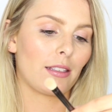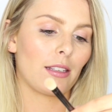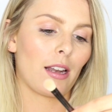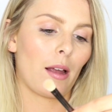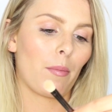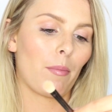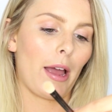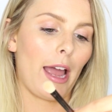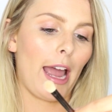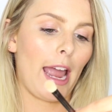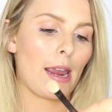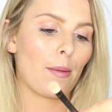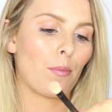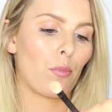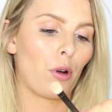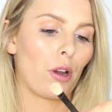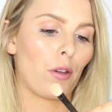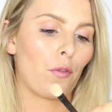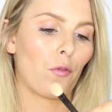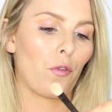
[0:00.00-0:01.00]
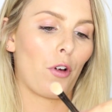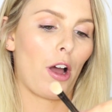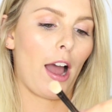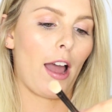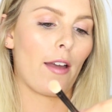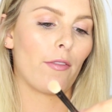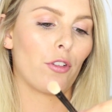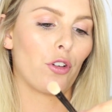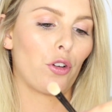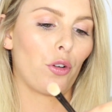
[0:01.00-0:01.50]
is the number
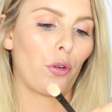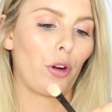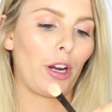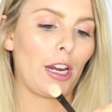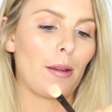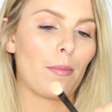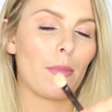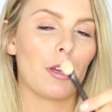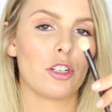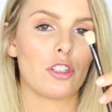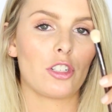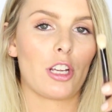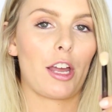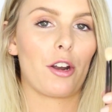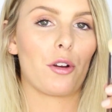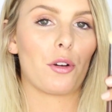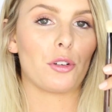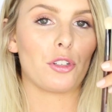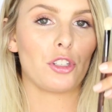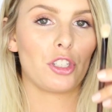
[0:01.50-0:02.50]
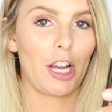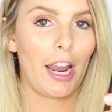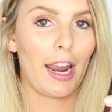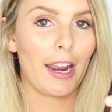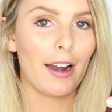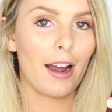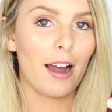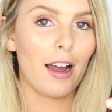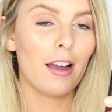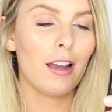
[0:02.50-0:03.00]
8.5 cream shadow
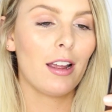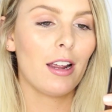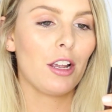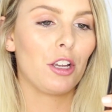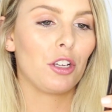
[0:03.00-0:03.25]
shader.